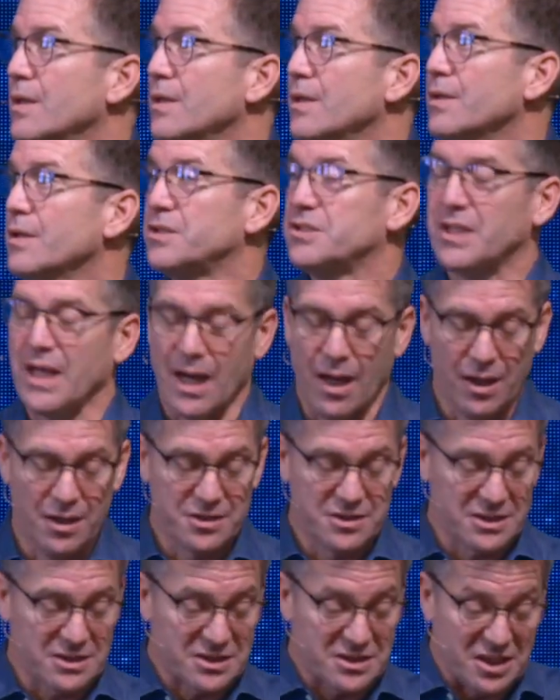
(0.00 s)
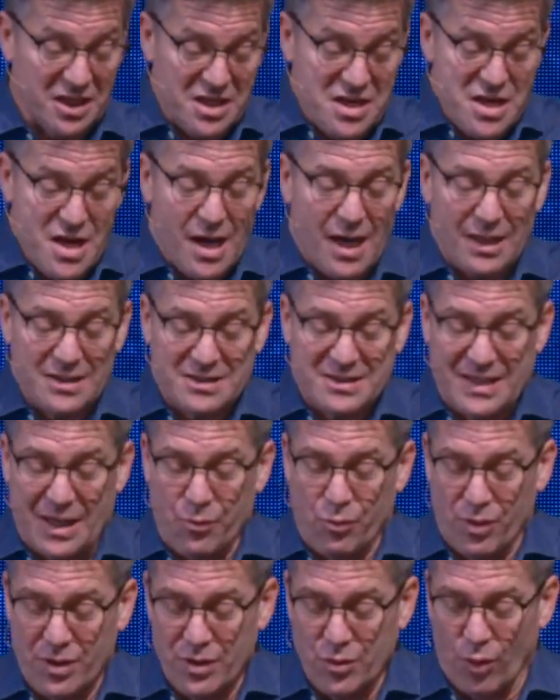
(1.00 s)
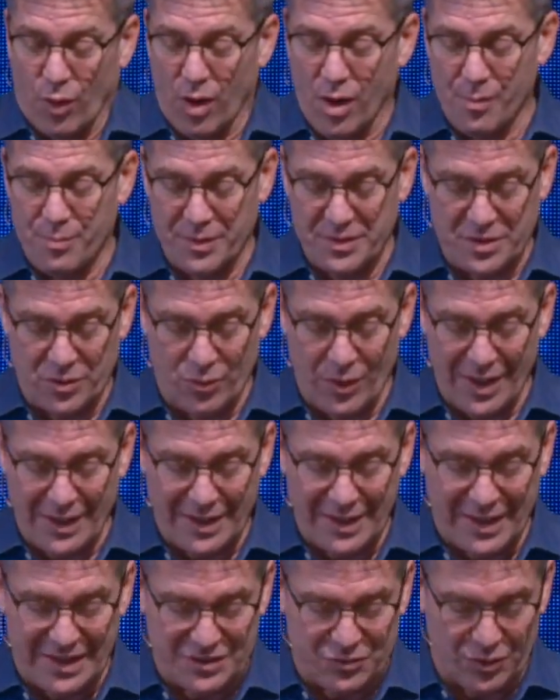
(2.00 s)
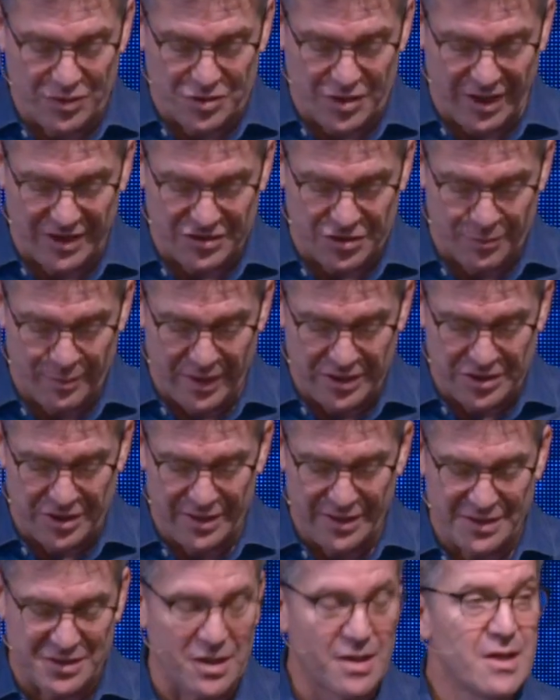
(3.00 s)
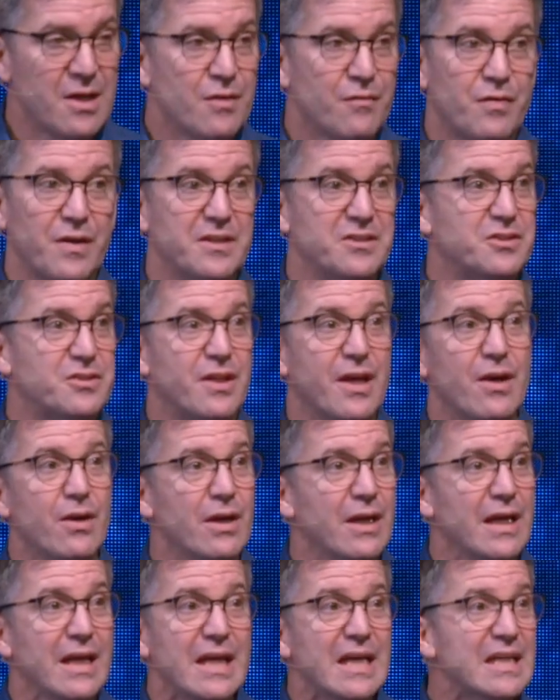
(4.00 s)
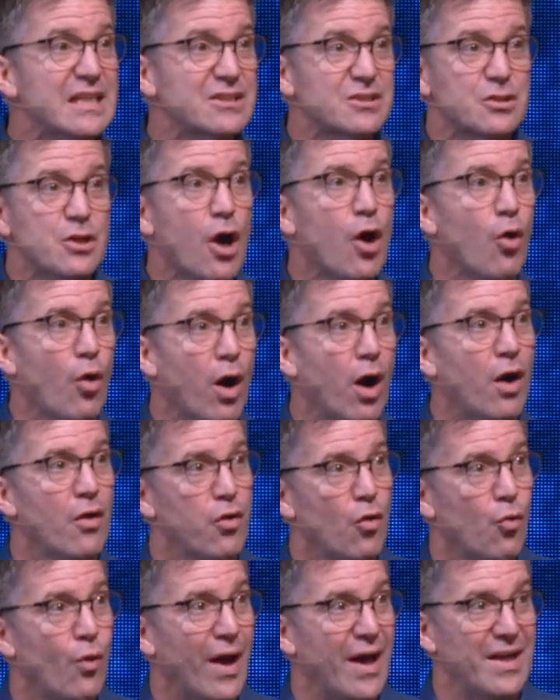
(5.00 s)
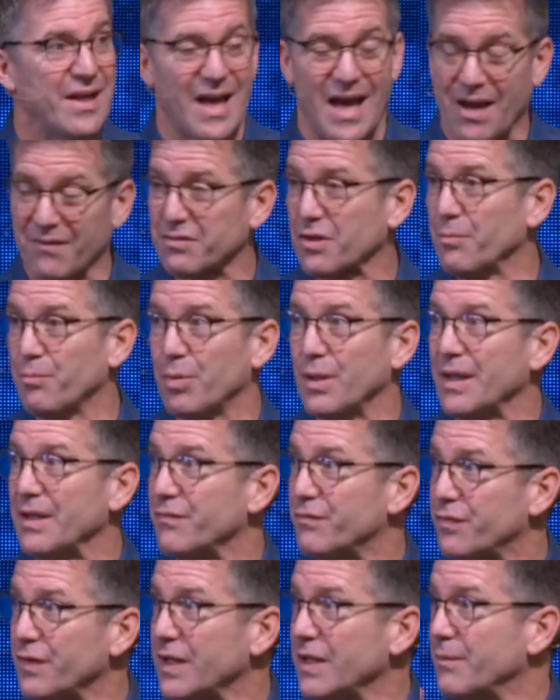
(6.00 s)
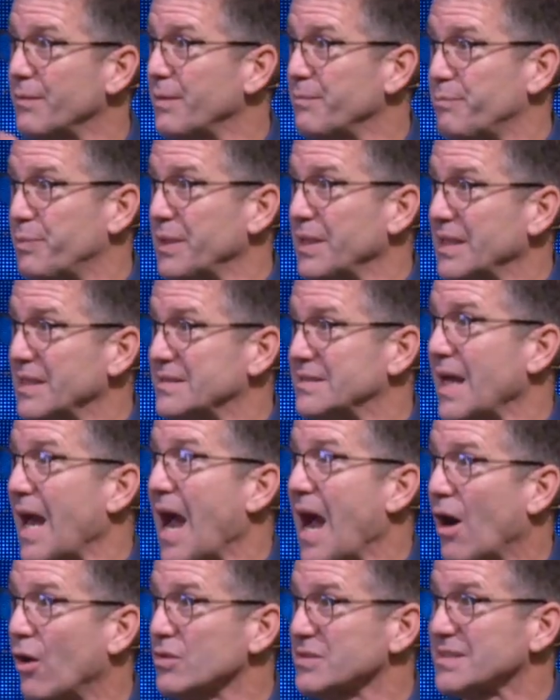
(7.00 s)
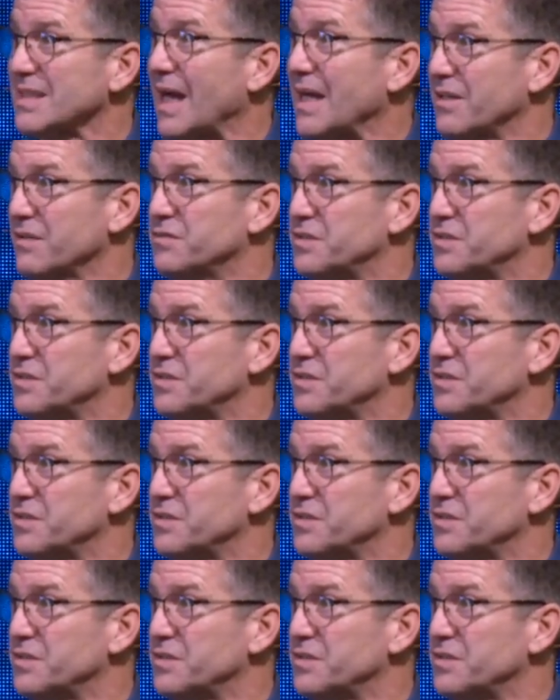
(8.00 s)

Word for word: The challenge is to not stay where you are, but to recognize what transformation is. Friends, there is no other way to have complete freedom and peace outside of